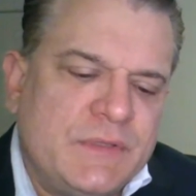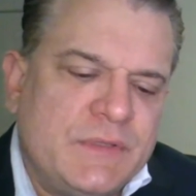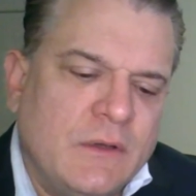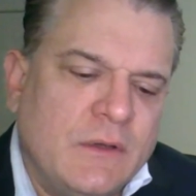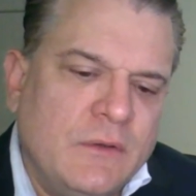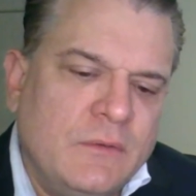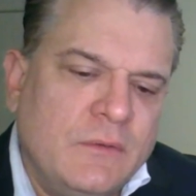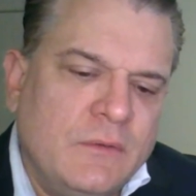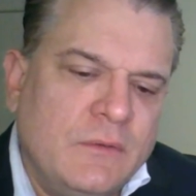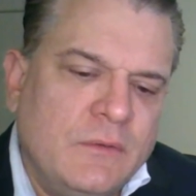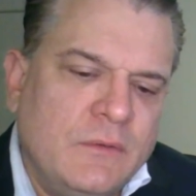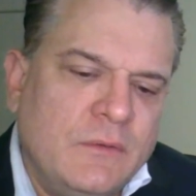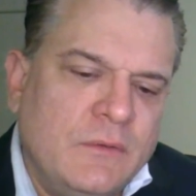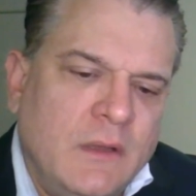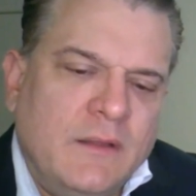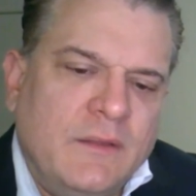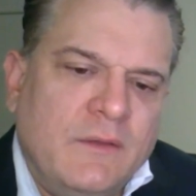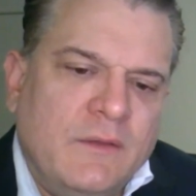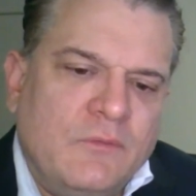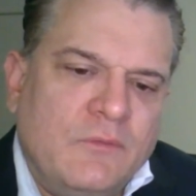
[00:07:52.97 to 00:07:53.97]
So
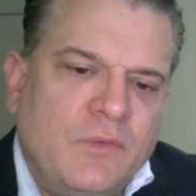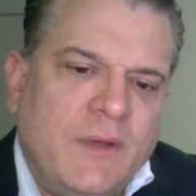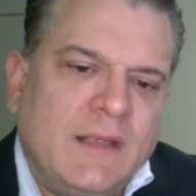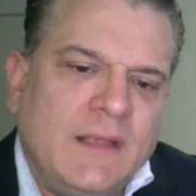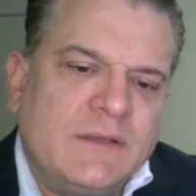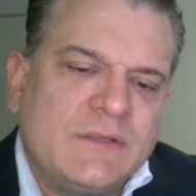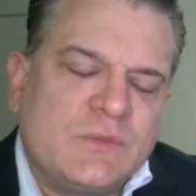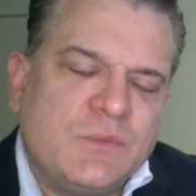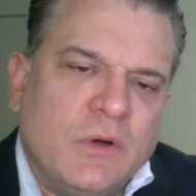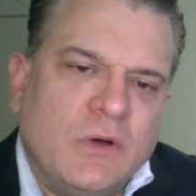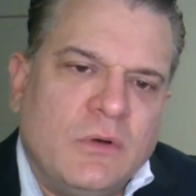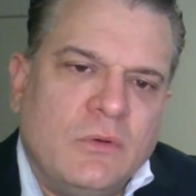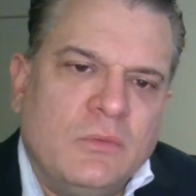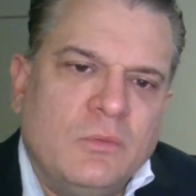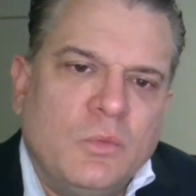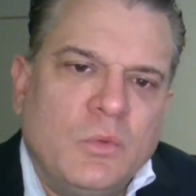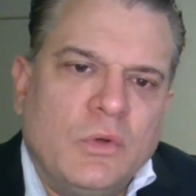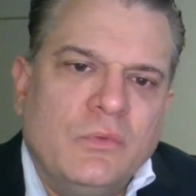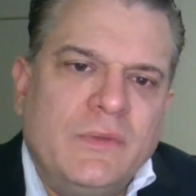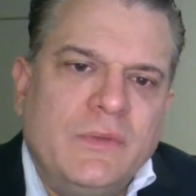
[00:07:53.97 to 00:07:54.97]
rigs
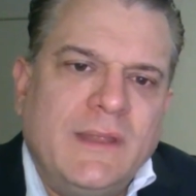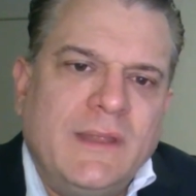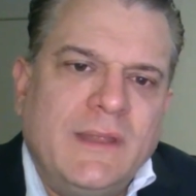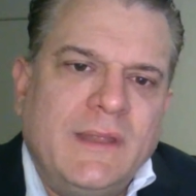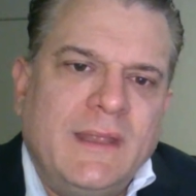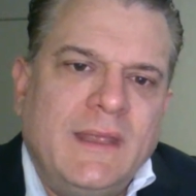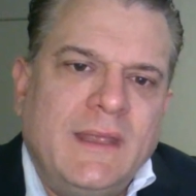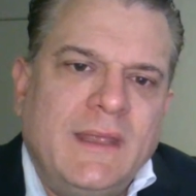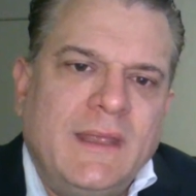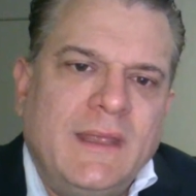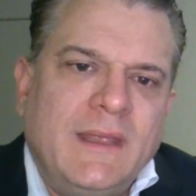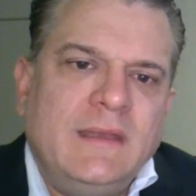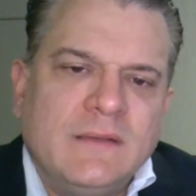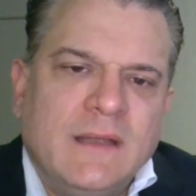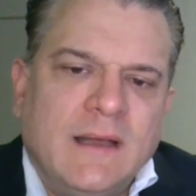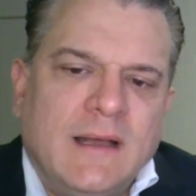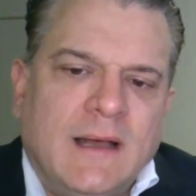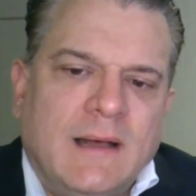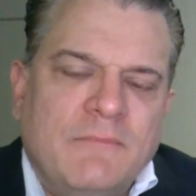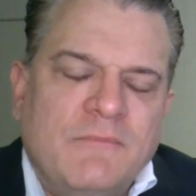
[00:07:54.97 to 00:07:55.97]
will need
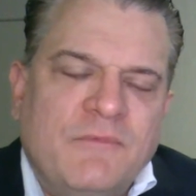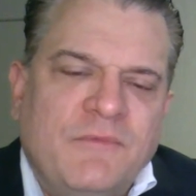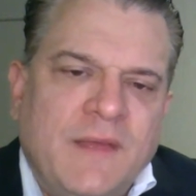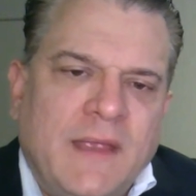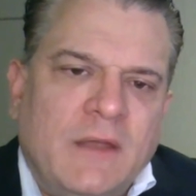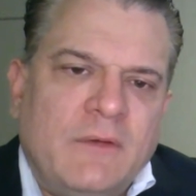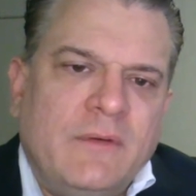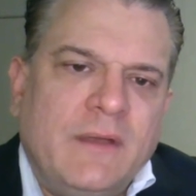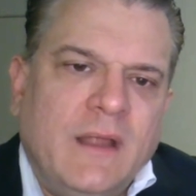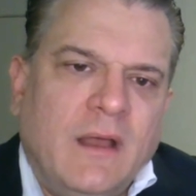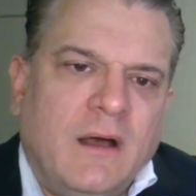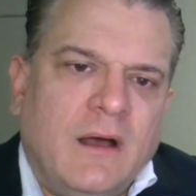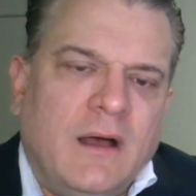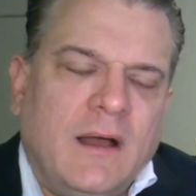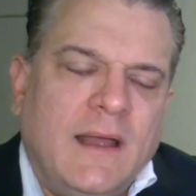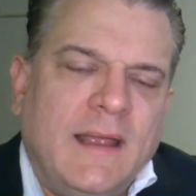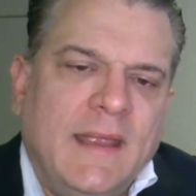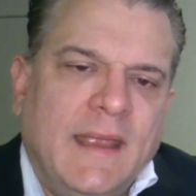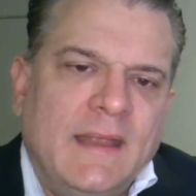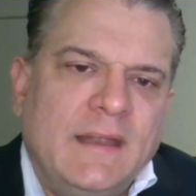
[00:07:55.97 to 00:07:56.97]
very
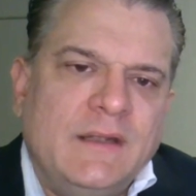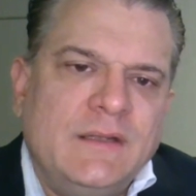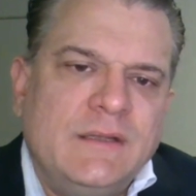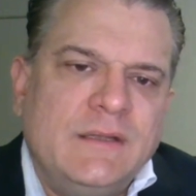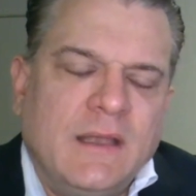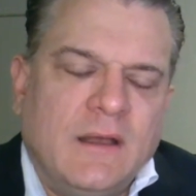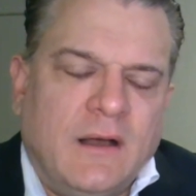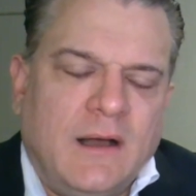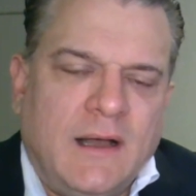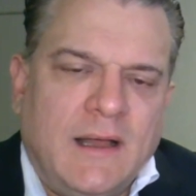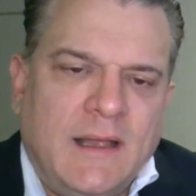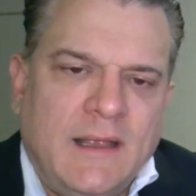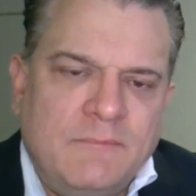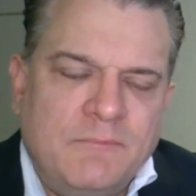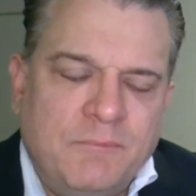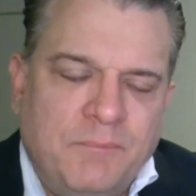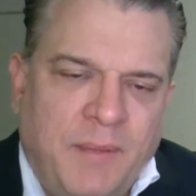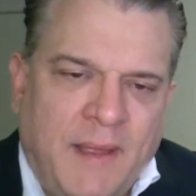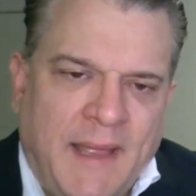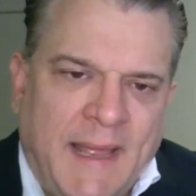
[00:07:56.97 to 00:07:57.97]
high
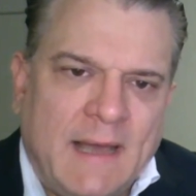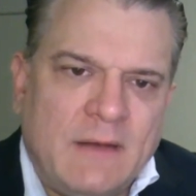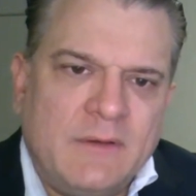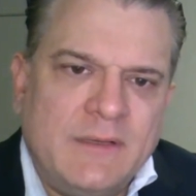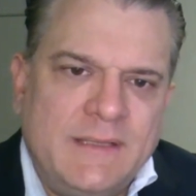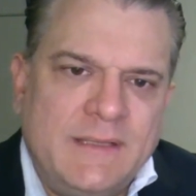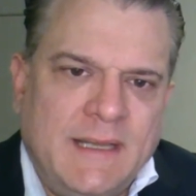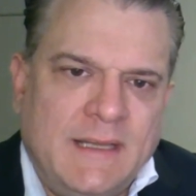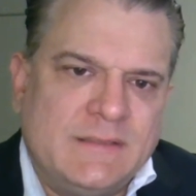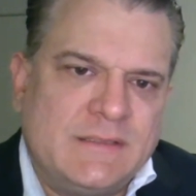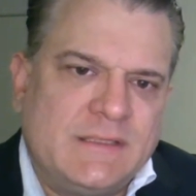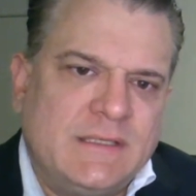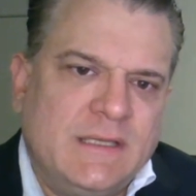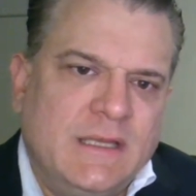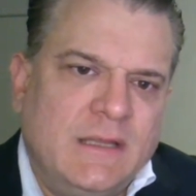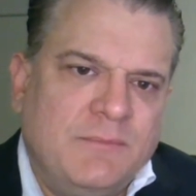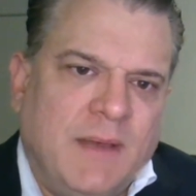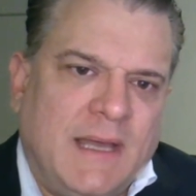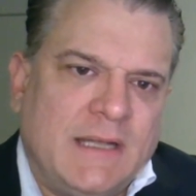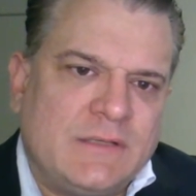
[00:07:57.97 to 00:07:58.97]
power
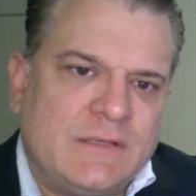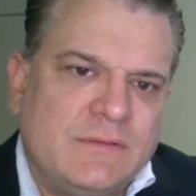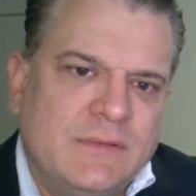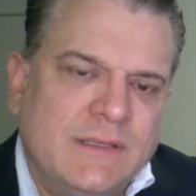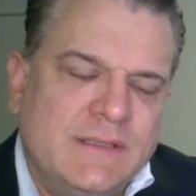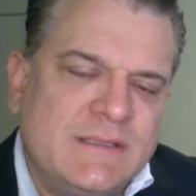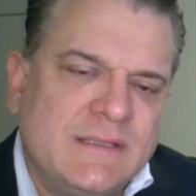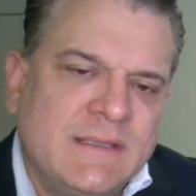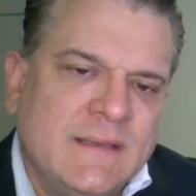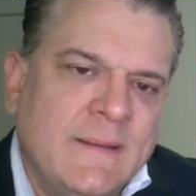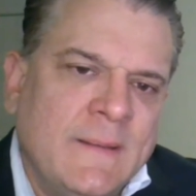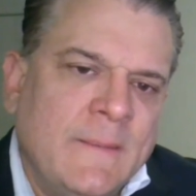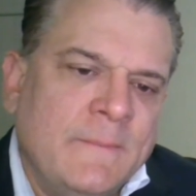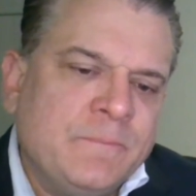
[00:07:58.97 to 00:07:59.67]
density batteries,